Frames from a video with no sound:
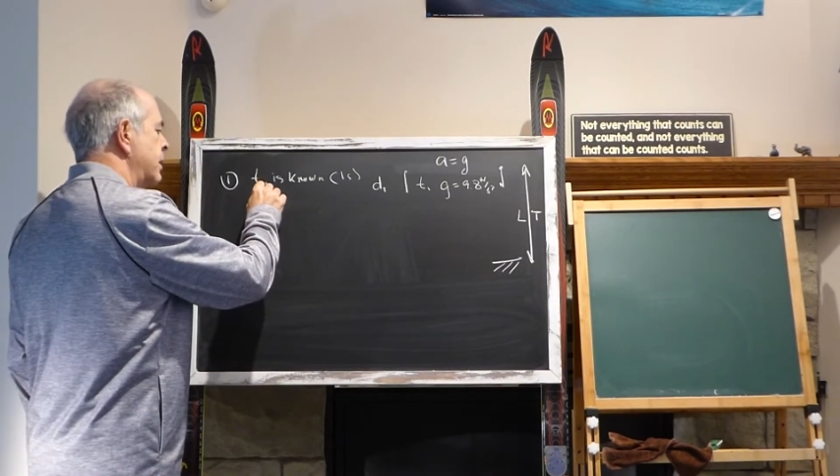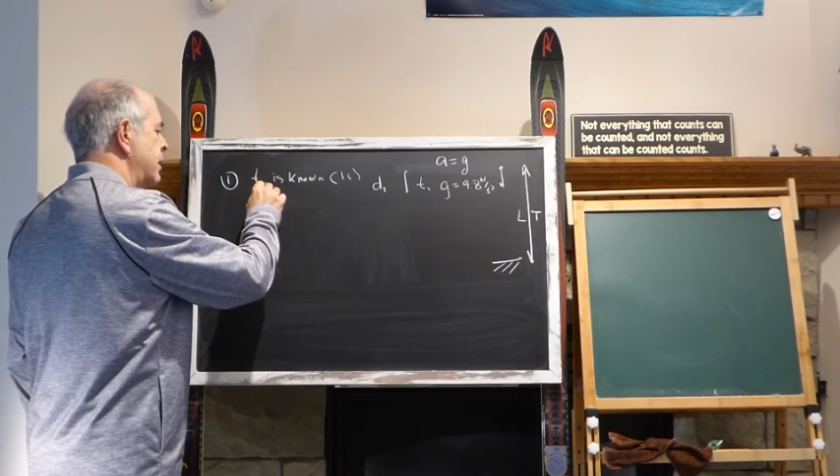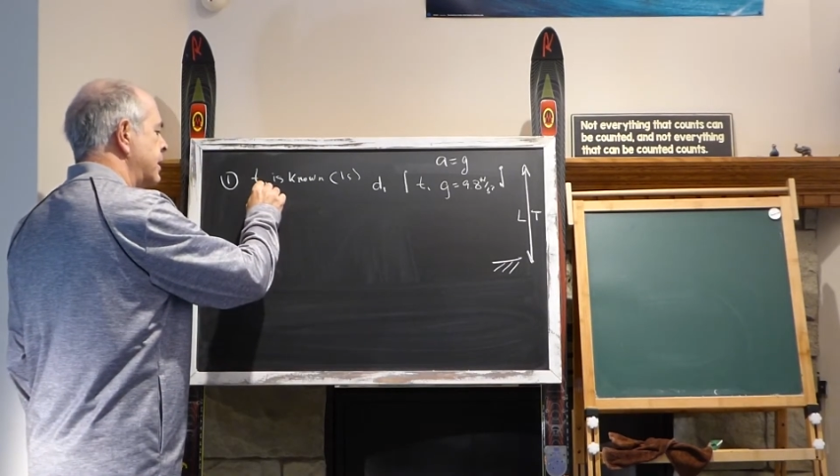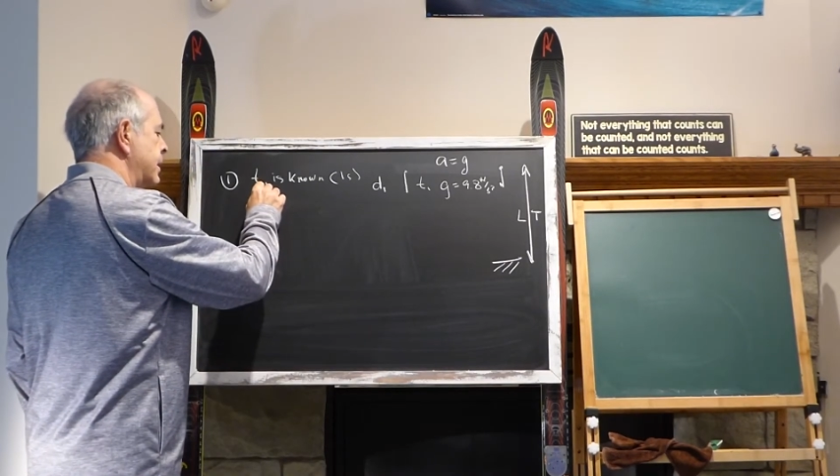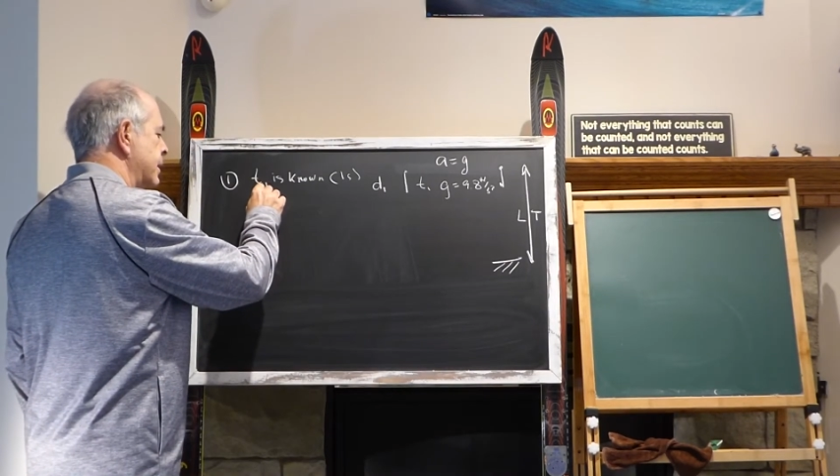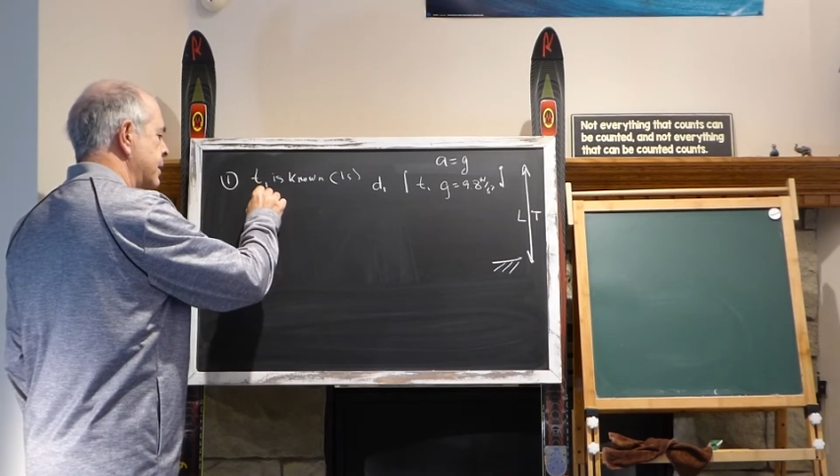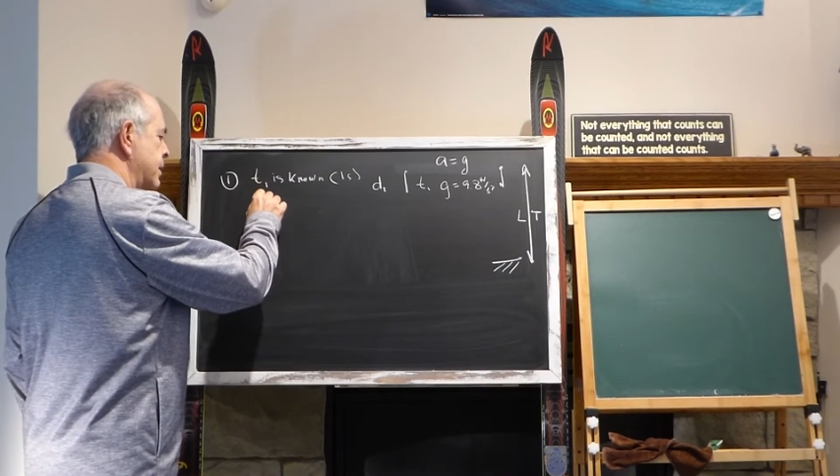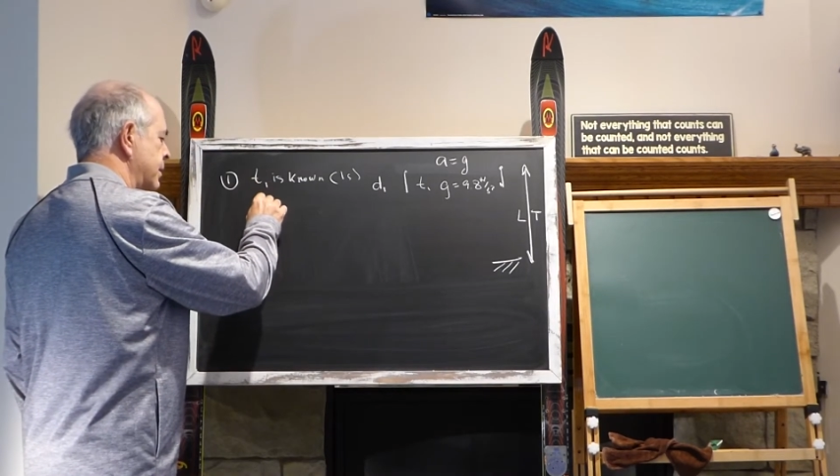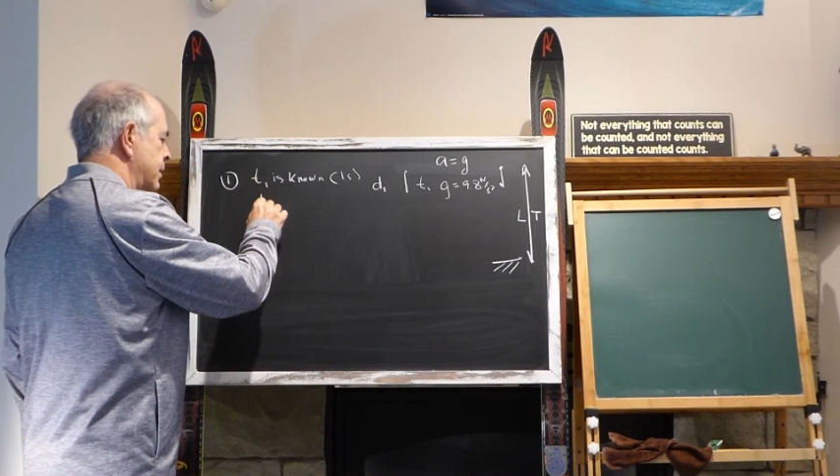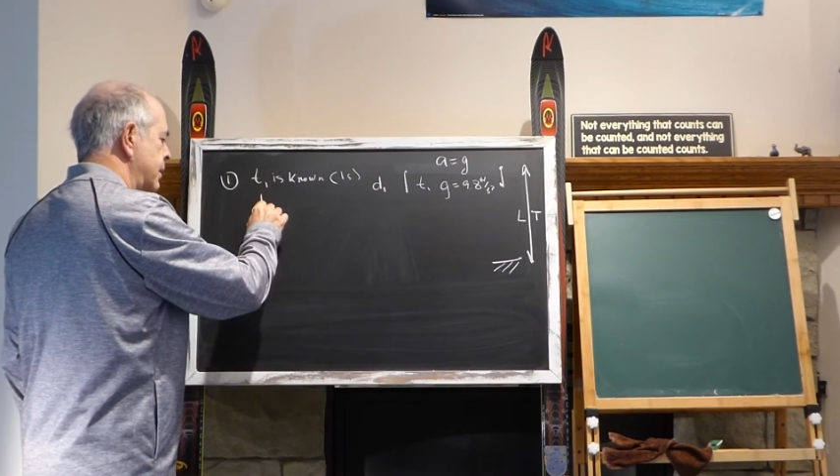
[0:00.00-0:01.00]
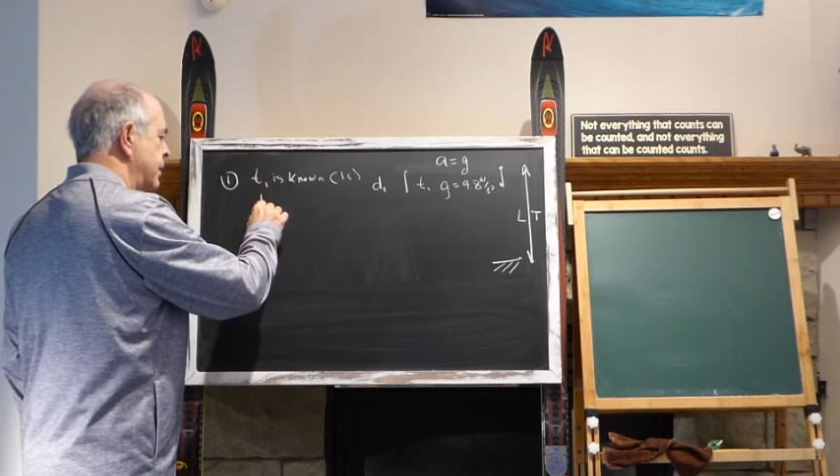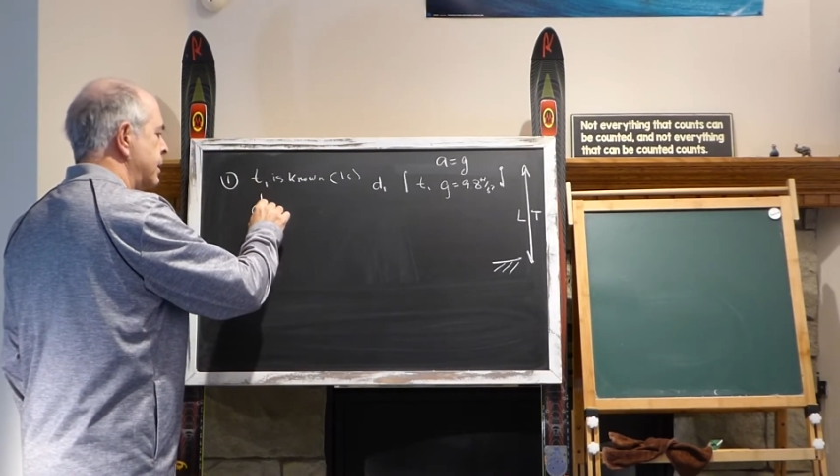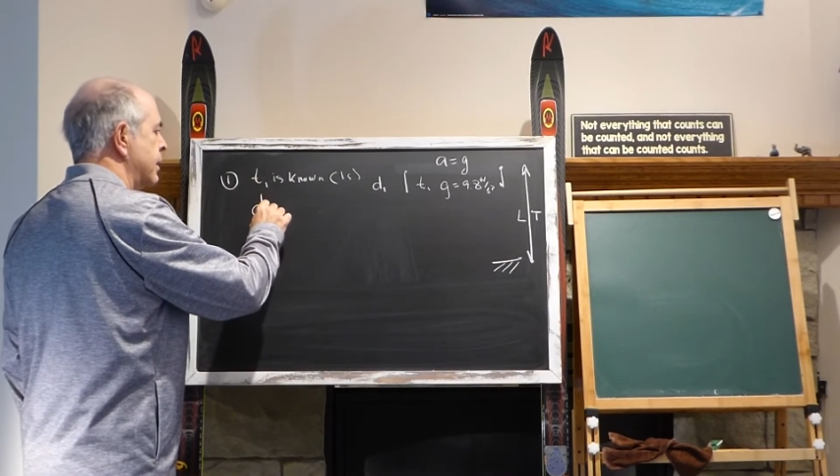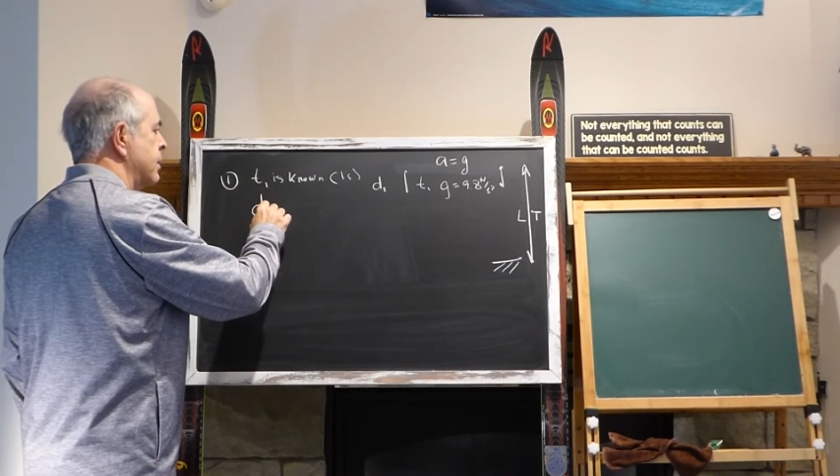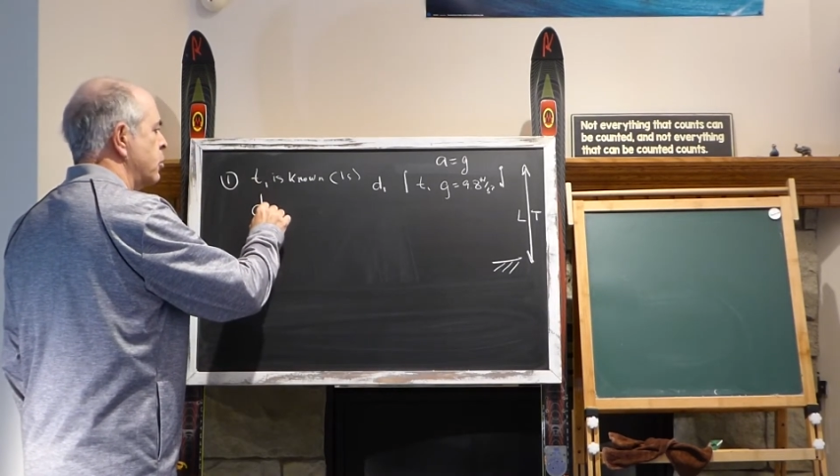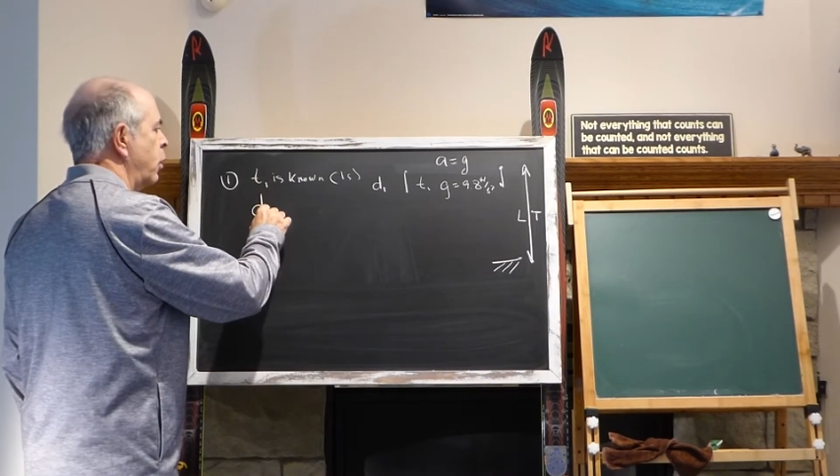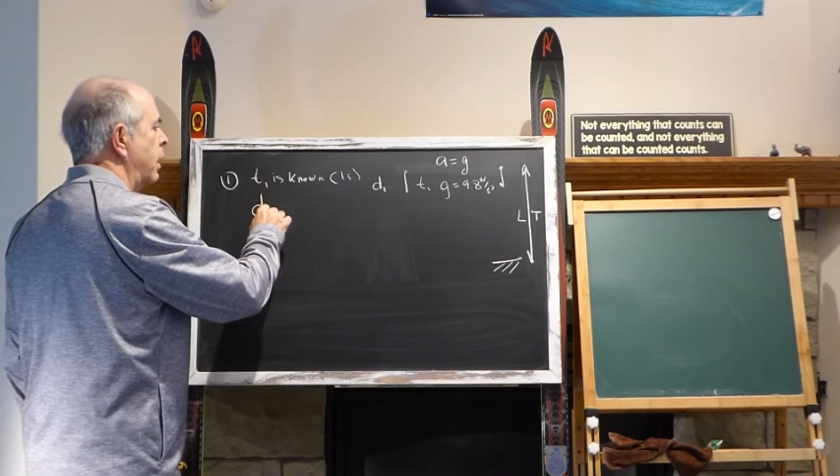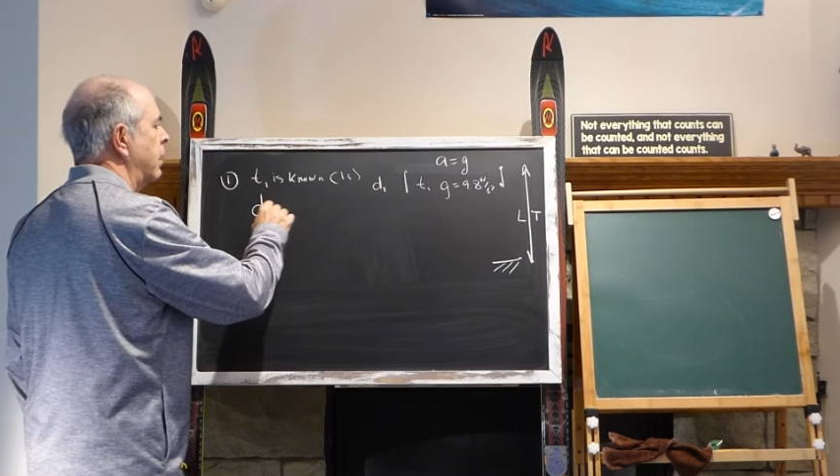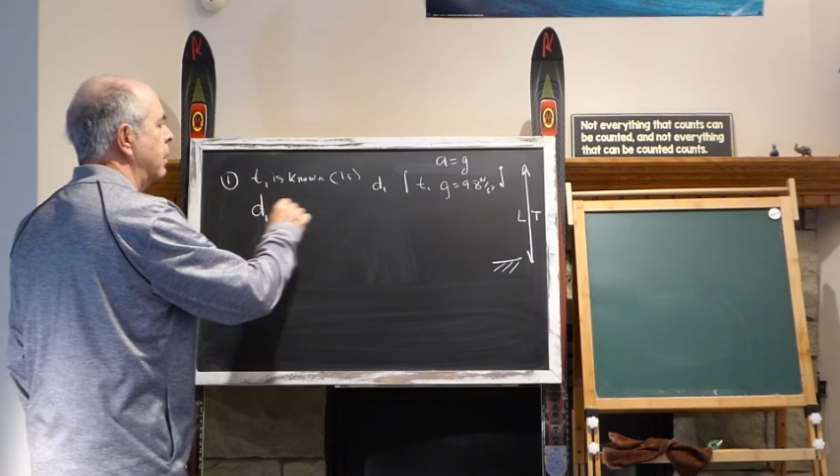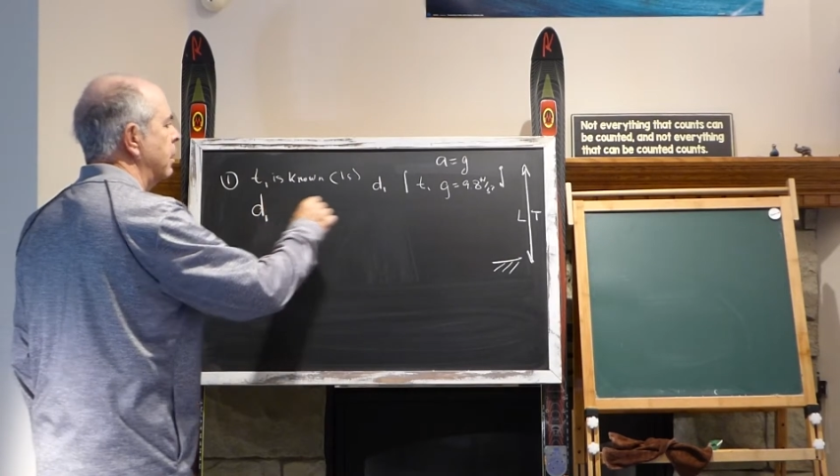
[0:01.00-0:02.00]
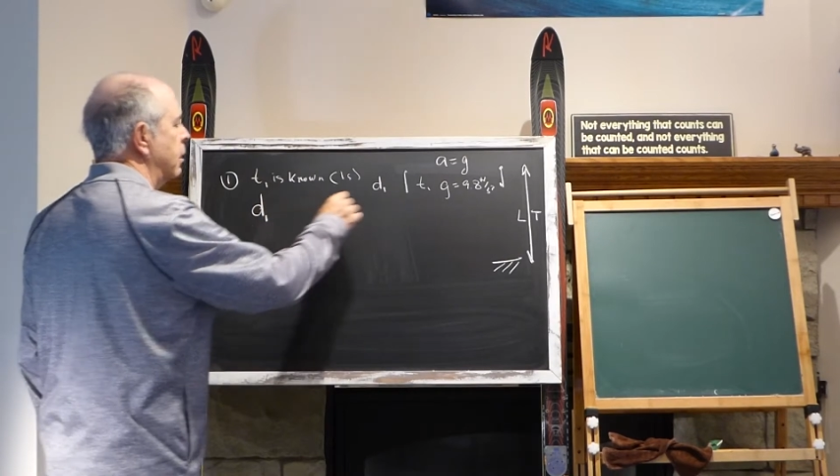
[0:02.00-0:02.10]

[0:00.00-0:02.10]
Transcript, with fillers: the distance, distance 1,